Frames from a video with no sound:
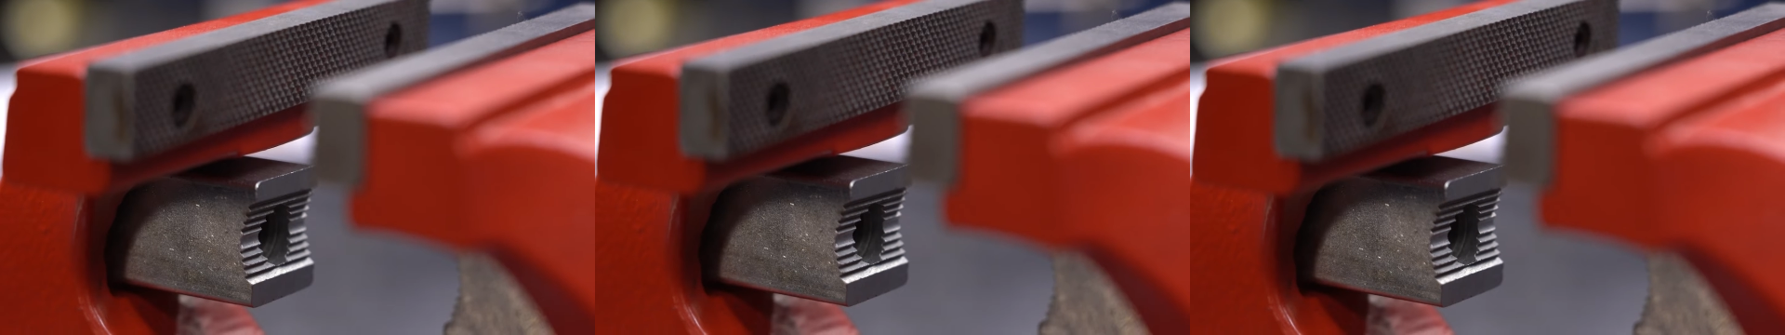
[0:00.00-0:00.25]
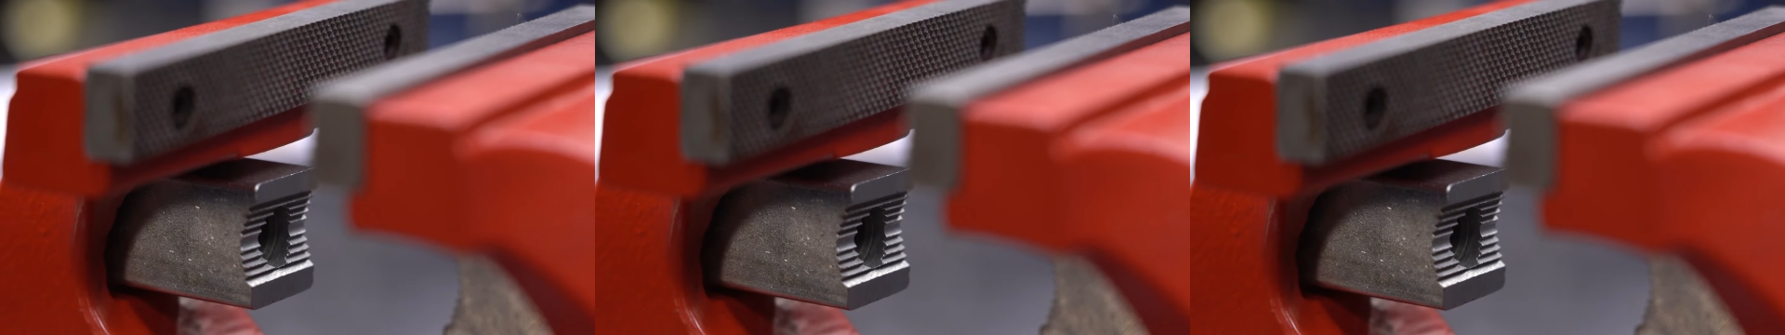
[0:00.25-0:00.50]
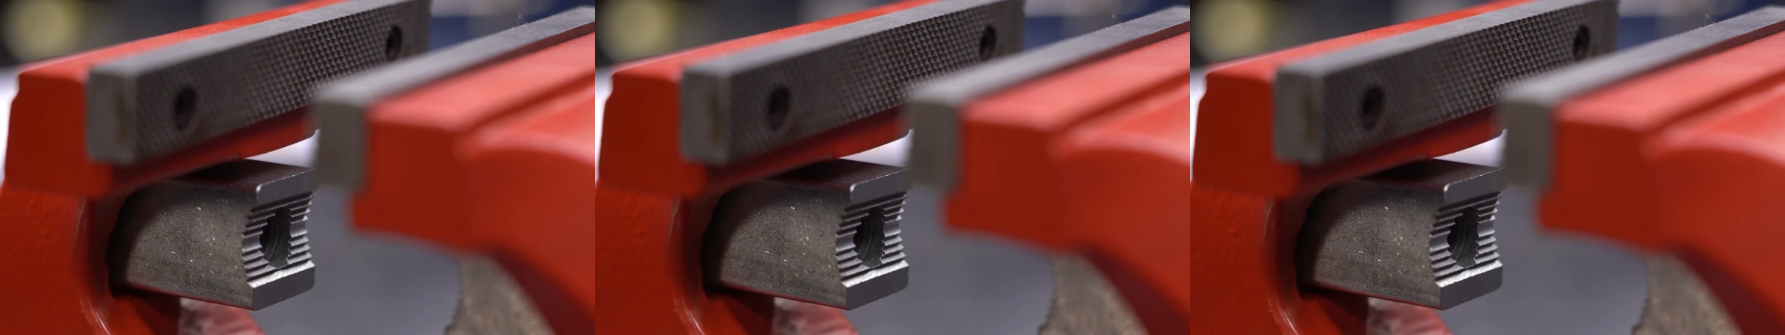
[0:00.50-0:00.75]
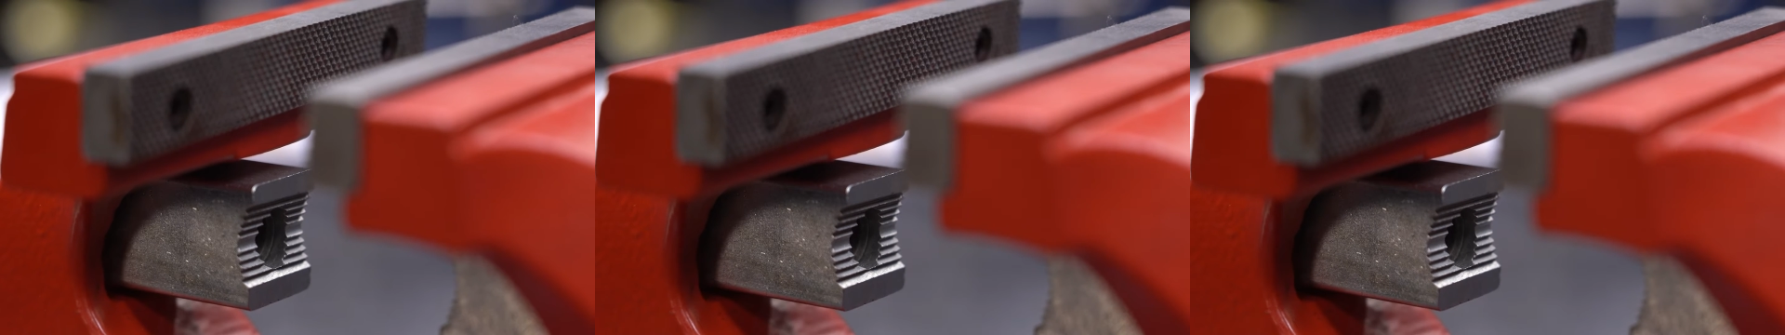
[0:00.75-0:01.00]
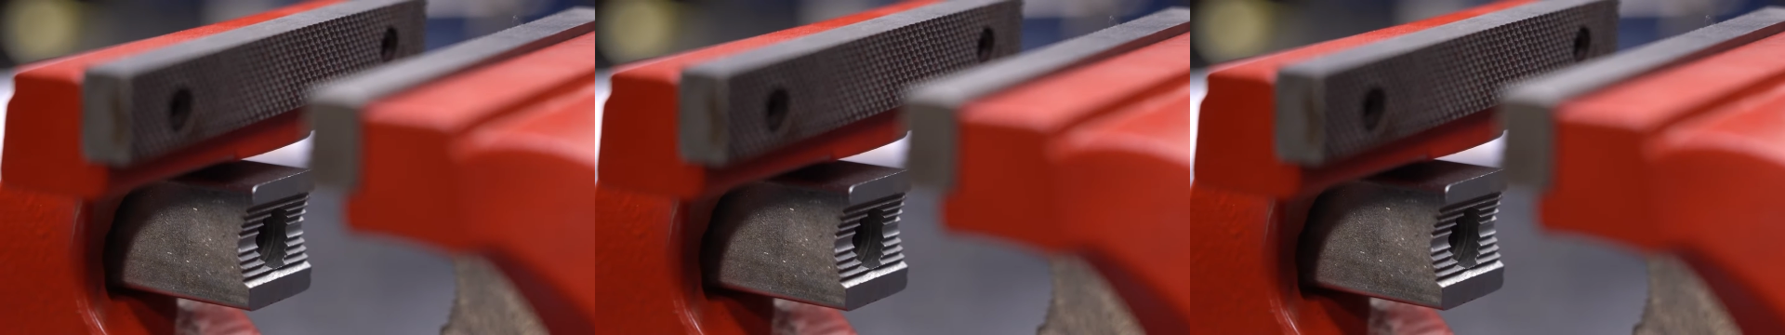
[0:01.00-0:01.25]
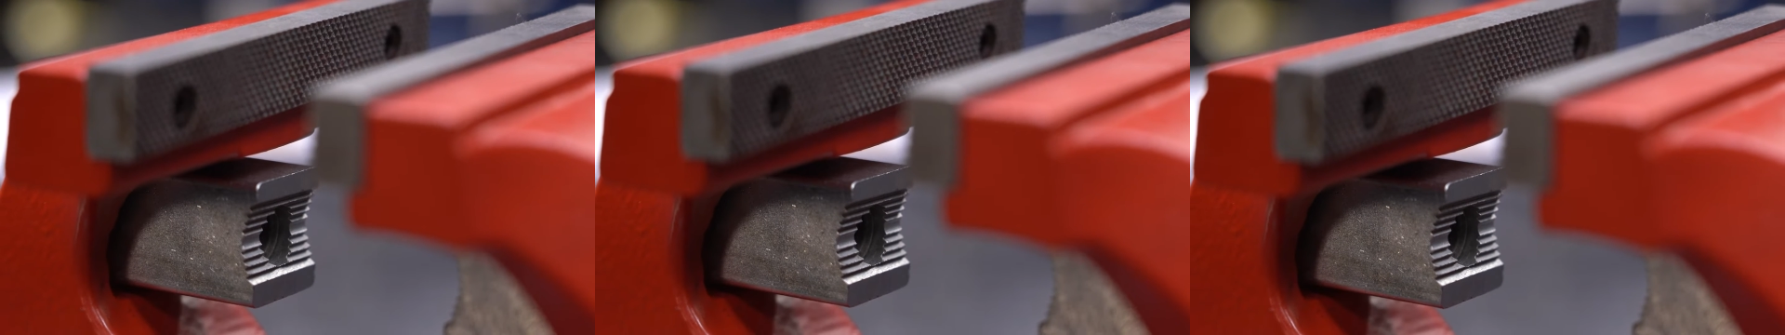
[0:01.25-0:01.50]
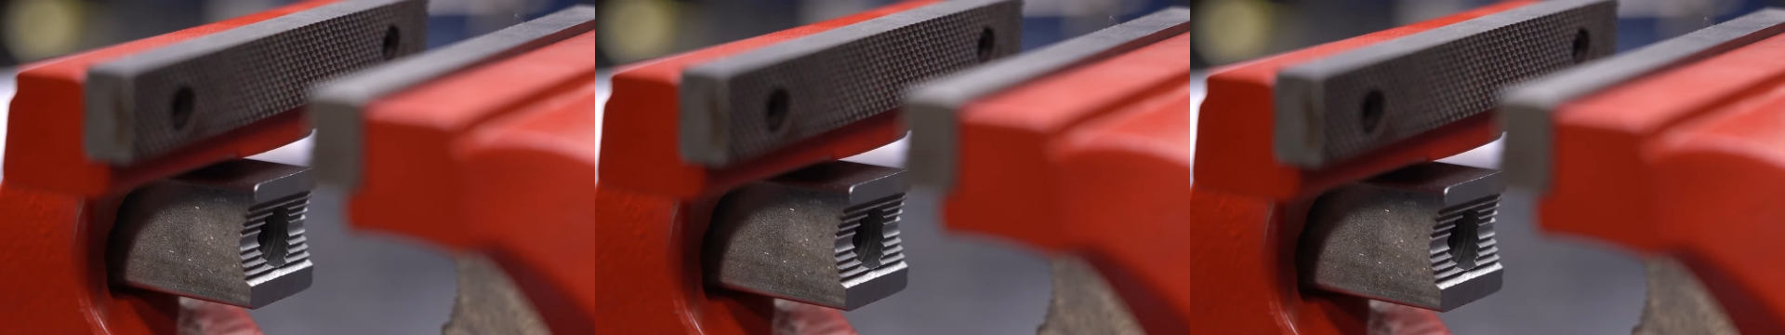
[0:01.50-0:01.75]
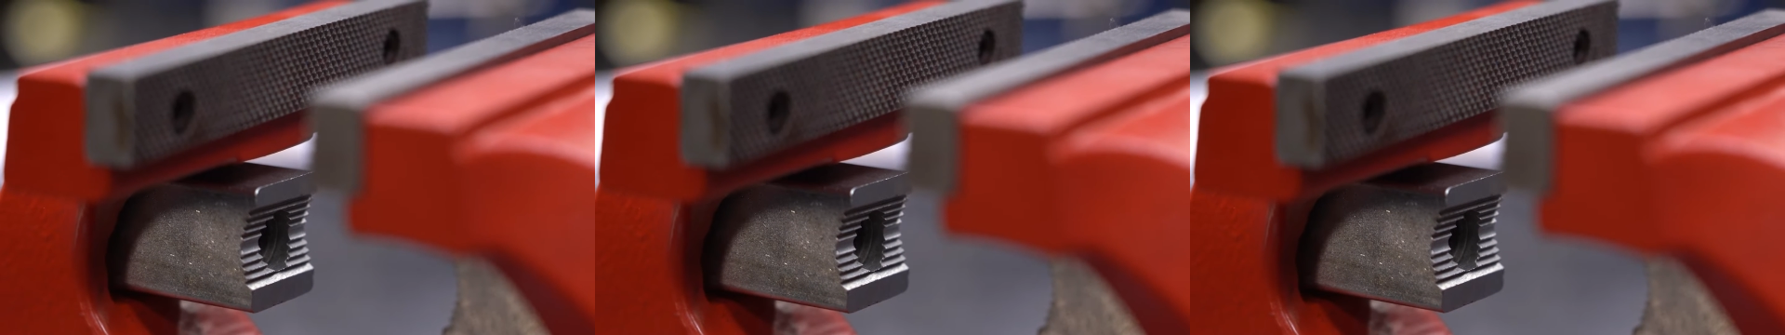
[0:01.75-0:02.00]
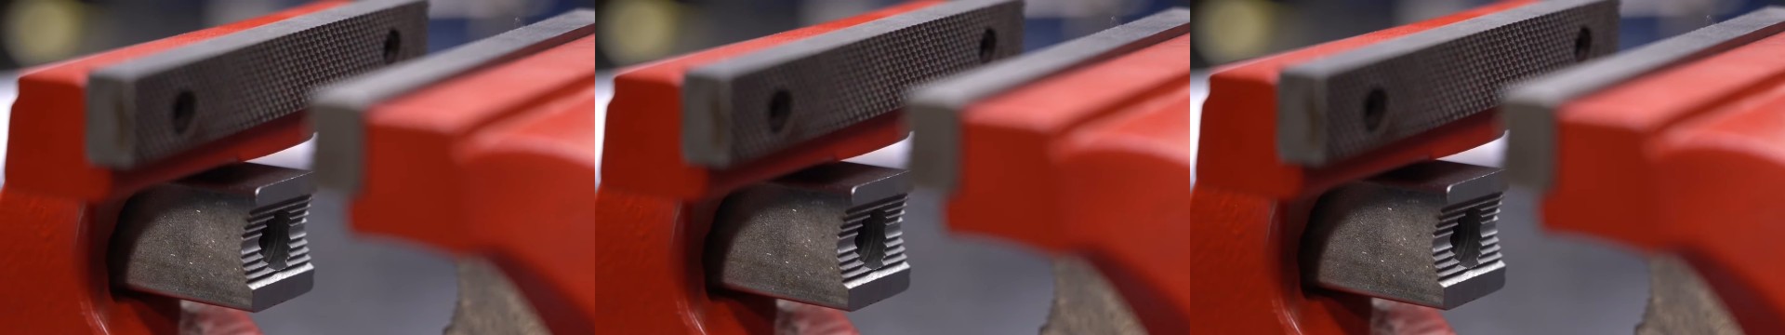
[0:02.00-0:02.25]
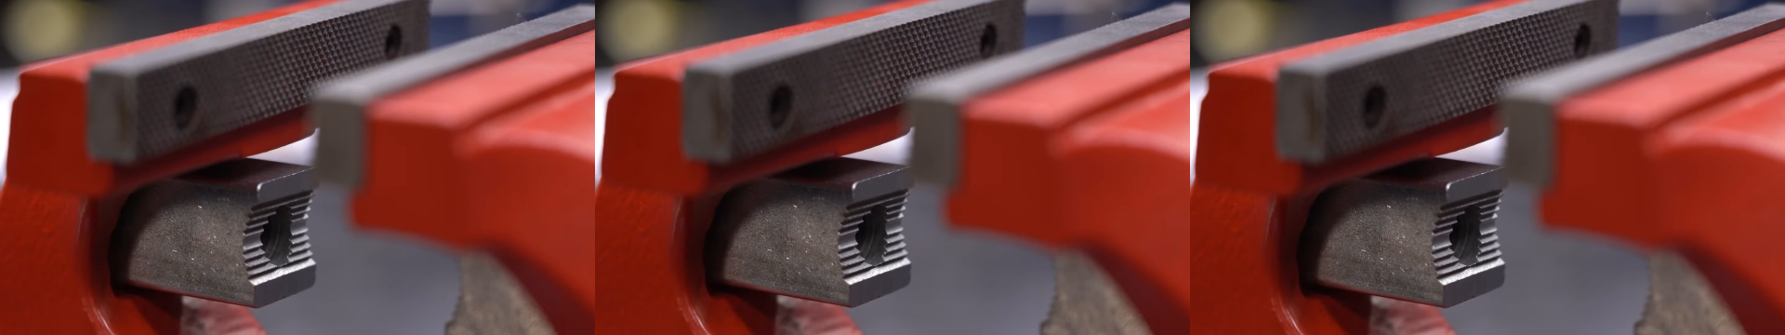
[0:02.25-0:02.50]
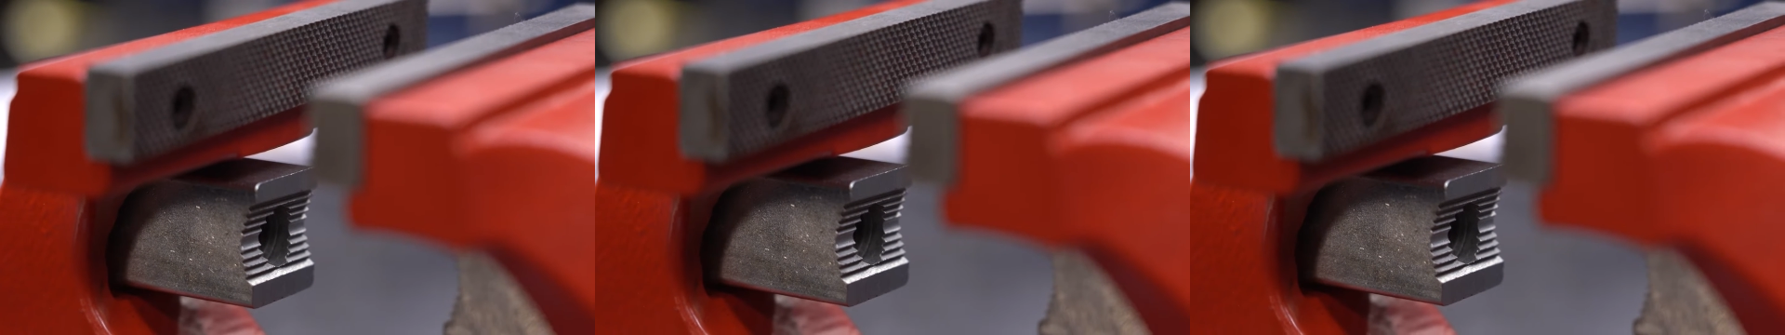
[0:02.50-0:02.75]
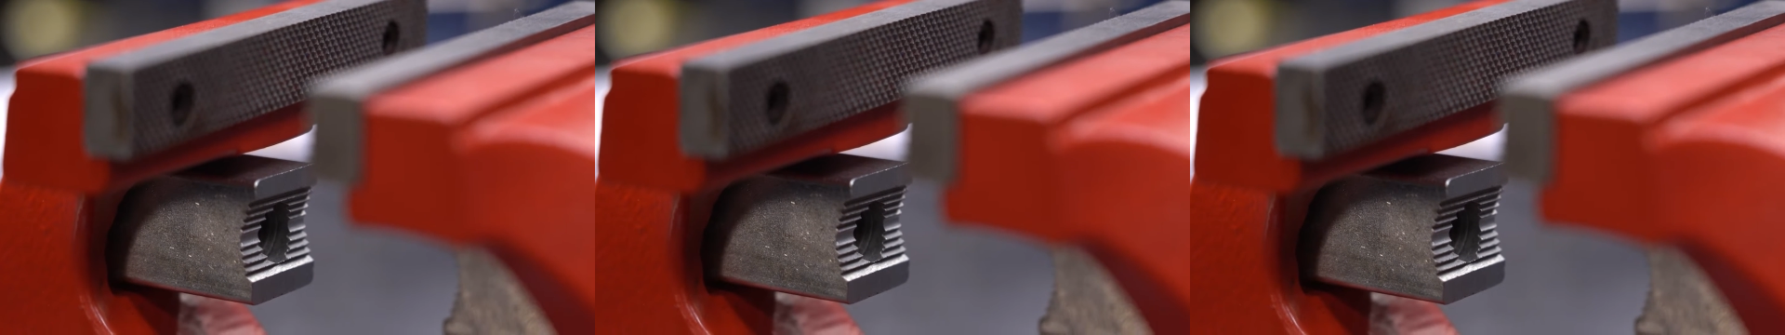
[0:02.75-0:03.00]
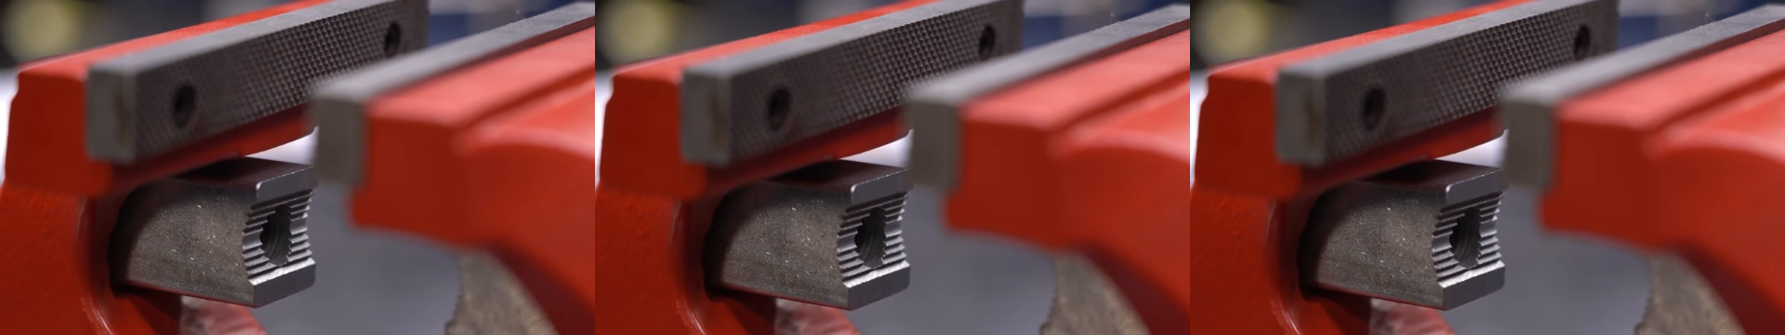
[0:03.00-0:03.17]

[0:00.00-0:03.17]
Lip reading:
[unreadable: no face in view]